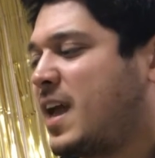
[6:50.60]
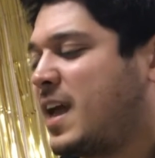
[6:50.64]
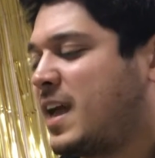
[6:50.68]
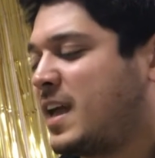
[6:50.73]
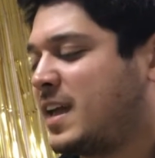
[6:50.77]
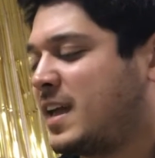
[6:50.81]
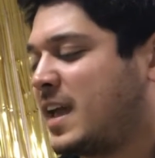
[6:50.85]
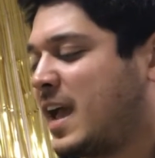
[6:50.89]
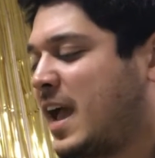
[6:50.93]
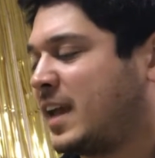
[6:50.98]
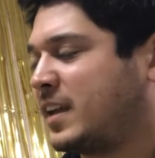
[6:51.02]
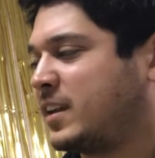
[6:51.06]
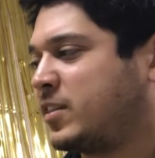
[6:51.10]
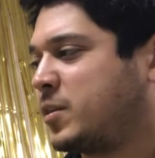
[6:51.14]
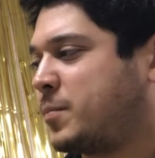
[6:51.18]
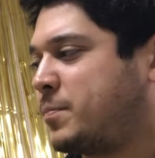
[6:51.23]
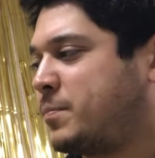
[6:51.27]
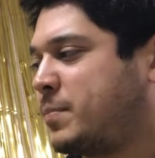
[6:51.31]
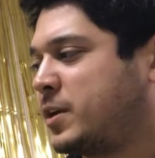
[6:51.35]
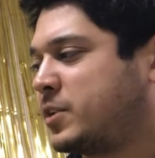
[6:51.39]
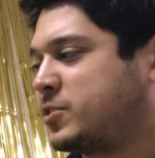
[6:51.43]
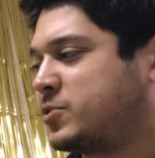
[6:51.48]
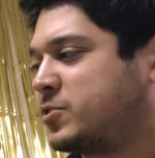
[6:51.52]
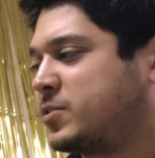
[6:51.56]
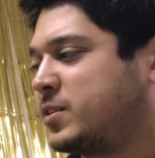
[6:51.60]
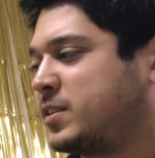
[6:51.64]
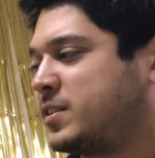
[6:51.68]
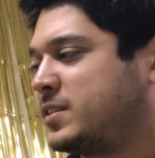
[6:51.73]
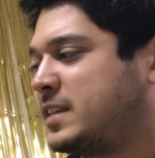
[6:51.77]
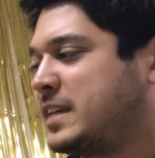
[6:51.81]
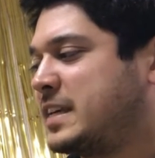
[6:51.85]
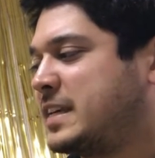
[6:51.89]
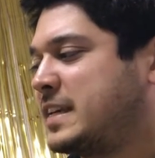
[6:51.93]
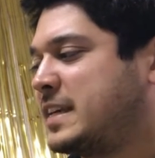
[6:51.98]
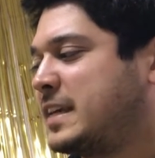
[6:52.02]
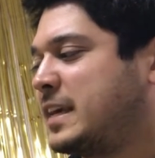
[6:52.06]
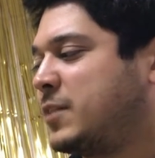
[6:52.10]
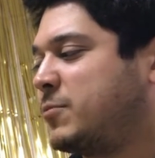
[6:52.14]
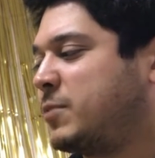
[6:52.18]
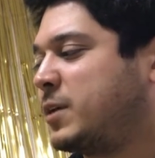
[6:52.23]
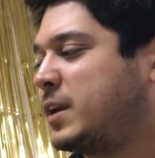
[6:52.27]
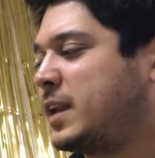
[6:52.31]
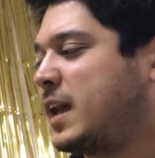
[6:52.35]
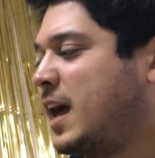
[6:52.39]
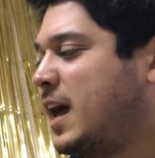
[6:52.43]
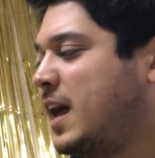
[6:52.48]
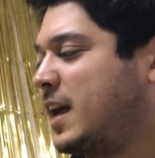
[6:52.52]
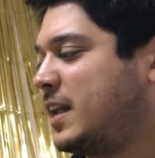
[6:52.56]
He handed the picture to Tiki and
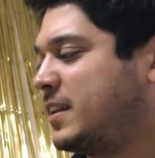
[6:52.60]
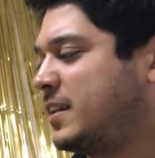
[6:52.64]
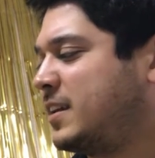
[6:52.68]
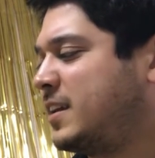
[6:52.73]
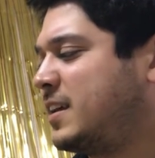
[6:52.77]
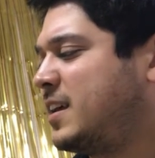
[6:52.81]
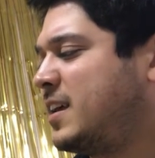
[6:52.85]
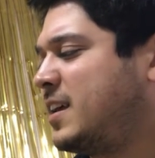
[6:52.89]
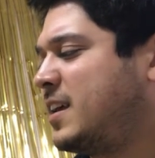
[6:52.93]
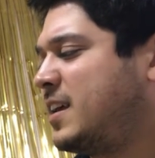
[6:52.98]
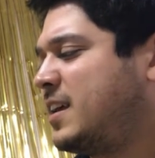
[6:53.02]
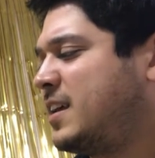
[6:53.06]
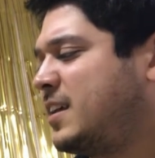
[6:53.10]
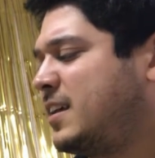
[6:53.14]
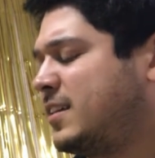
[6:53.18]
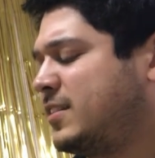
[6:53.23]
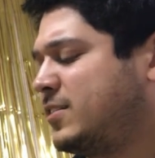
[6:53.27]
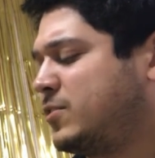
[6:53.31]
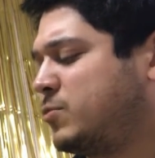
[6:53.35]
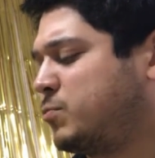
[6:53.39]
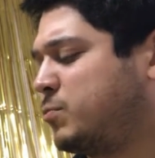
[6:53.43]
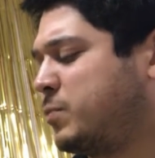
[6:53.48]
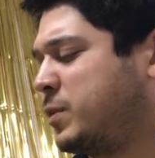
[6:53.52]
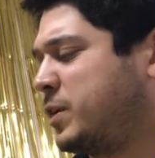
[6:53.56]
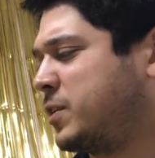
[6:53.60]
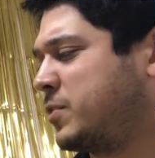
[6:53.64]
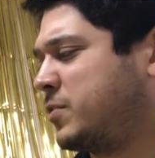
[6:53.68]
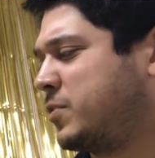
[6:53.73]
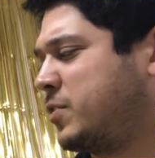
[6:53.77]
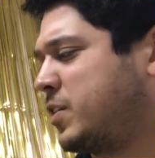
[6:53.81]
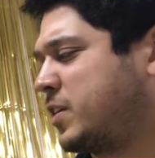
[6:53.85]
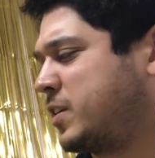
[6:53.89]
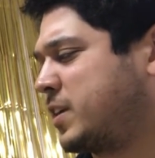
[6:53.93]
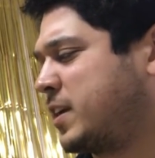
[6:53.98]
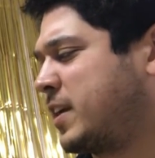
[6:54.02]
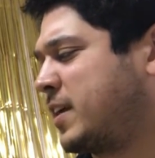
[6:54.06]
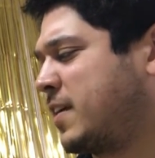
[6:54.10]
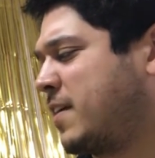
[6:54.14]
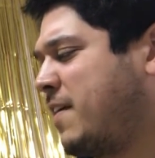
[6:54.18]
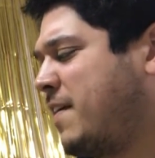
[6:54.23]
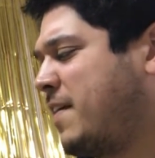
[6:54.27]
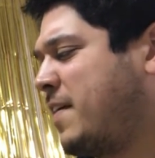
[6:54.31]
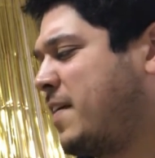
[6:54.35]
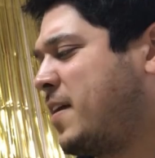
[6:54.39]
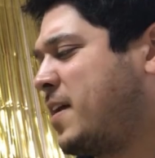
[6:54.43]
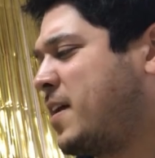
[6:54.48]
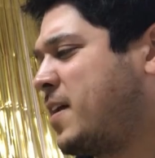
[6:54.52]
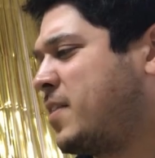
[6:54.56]
went on. It's weird looking.
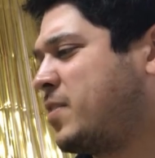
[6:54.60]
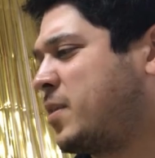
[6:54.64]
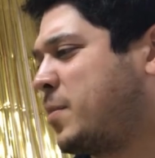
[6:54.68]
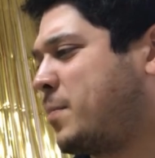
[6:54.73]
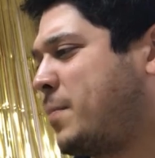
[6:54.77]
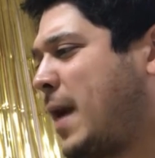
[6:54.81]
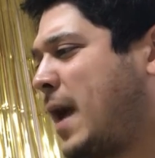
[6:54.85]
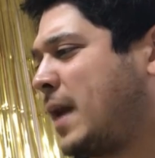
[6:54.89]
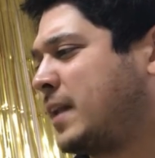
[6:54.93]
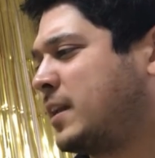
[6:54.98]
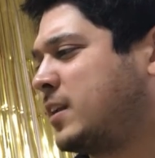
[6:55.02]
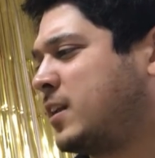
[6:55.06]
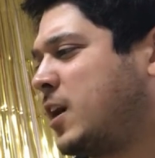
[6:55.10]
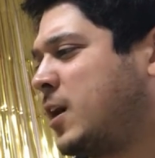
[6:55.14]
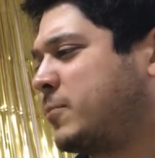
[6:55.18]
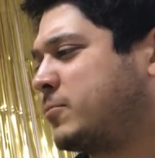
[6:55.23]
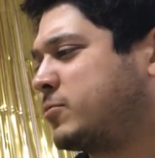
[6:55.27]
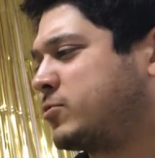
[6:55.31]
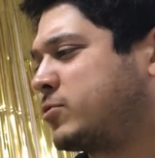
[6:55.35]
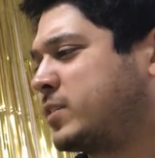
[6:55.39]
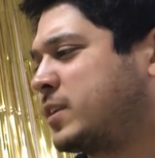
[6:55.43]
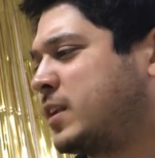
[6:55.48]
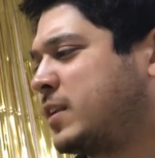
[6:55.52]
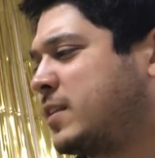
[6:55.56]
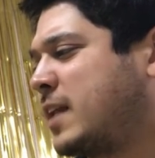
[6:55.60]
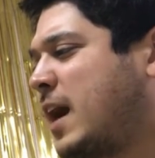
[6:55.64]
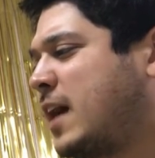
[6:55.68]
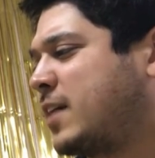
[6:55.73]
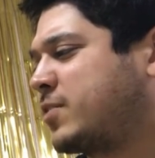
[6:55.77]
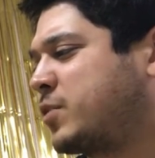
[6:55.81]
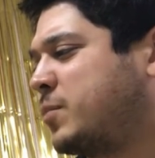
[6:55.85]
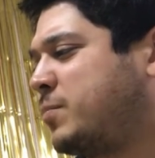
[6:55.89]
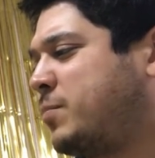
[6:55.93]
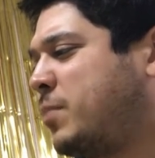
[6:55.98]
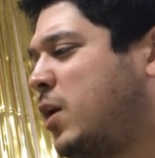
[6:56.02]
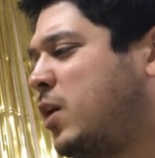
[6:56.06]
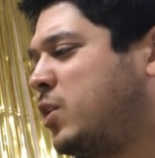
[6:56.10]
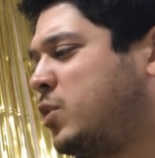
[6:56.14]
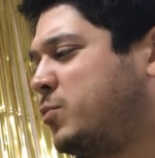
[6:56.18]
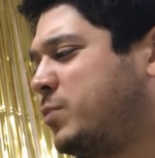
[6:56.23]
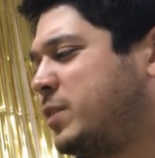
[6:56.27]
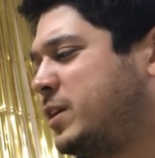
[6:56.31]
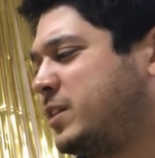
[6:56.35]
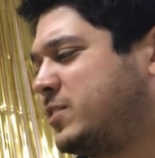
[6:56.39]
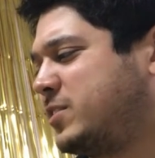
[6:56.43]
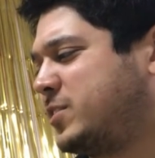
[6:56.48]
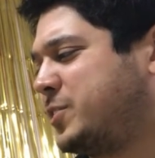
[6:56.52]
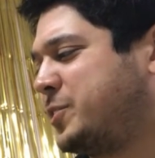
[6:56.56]
The padded arms try to knock the ball
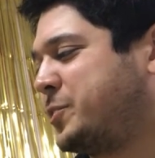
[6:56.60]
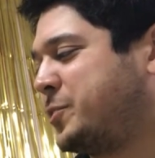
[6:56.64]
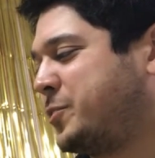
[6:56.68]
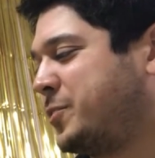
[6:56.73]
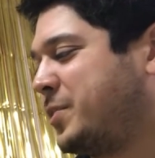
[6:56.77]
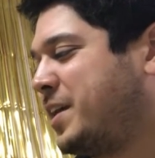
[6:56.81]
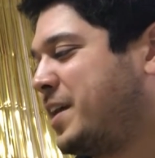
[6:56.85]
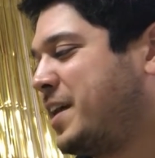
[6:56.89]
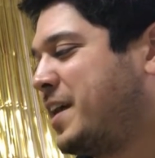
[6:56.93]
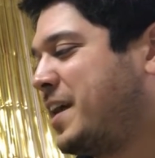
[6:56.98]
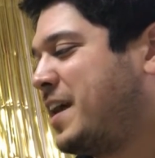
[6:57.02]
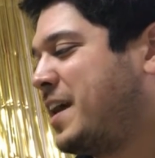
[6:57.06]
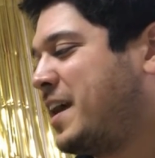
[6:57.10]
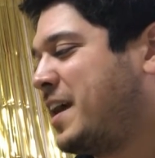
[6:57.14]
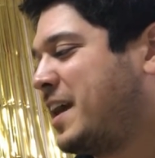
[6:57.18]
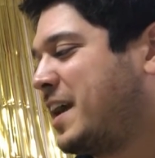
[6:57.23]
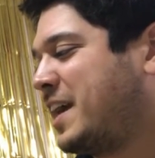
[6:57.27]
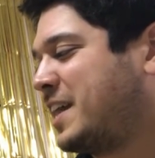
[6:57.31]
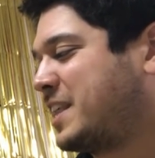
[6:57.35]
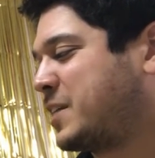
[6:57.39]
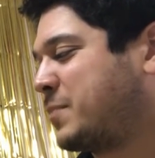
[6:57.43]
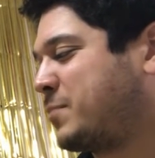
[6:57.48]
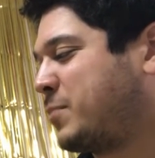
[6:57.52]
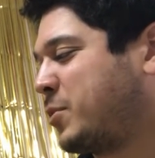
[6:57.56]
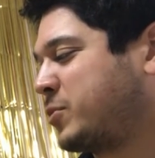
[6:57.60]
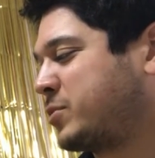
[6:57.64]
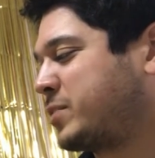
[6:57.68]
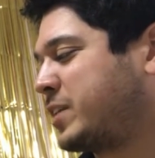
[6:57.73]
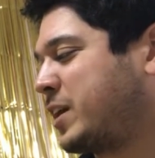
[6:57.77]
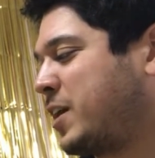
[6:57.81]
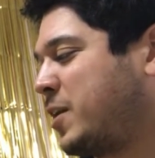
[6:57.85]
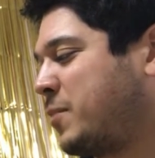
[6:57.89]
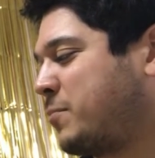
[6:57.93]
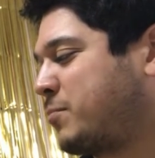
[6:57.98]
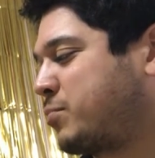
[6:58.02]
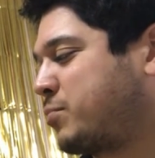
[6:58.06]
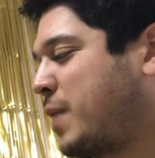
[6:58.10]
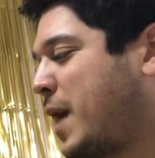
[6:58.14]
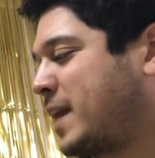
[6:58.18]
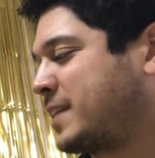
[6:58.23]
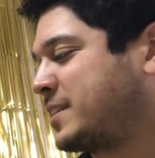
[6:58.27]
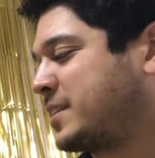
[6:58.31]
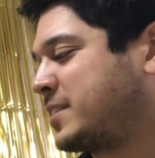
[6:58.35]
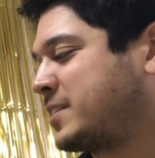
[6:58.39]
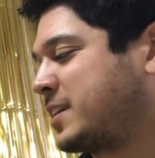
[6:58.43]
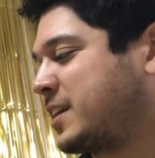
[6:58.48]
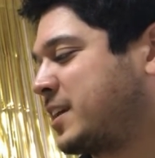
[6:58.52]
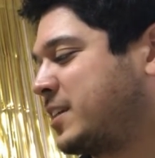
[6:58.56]
away, too. It's supposed to help
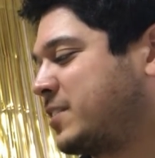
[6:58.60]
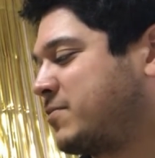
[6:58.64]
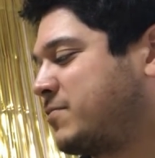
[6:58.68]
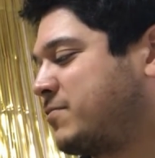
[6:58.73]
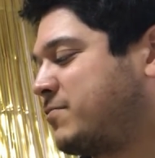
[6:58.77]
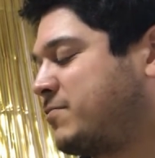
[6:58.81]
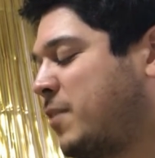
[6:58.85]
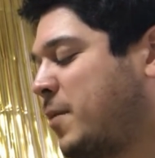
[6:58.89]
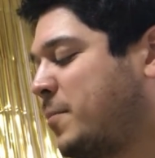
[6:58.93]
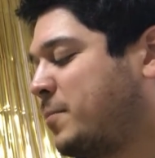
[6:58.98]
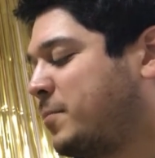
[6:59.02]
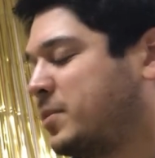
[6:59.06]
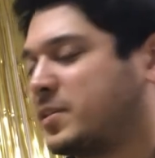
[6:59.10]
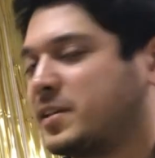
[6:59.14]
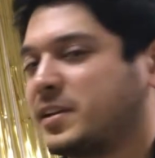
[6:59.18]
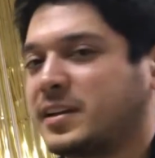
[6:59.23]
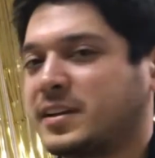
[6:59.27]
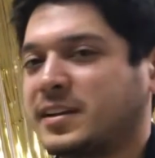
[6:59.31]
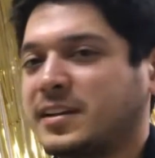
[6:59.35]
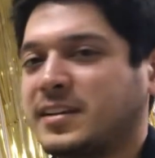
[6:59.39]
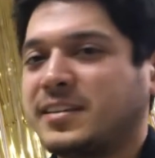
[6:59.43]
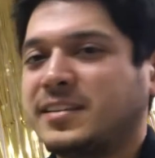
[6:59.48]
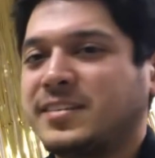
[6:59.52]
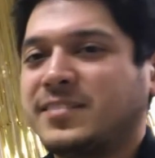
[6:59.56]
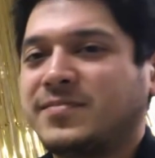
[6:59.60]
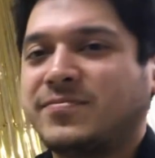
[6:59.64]
practice against fumbling.